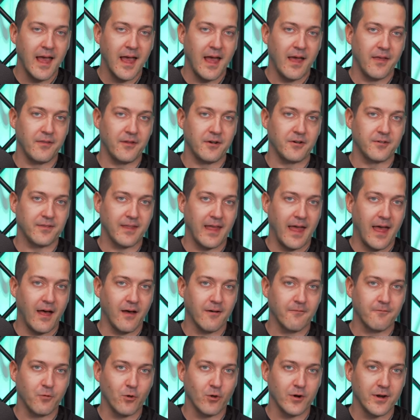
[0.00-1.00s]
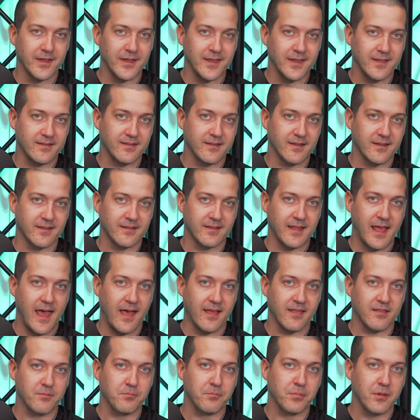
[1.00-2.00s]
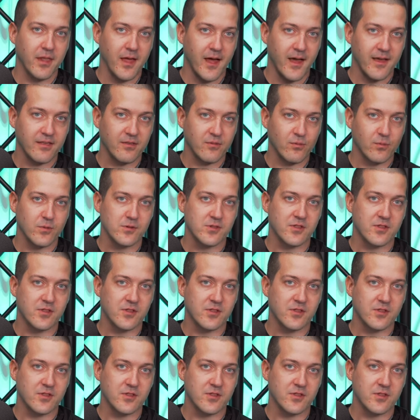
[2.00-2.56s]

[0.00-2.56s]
and there's the L4E6S Plus,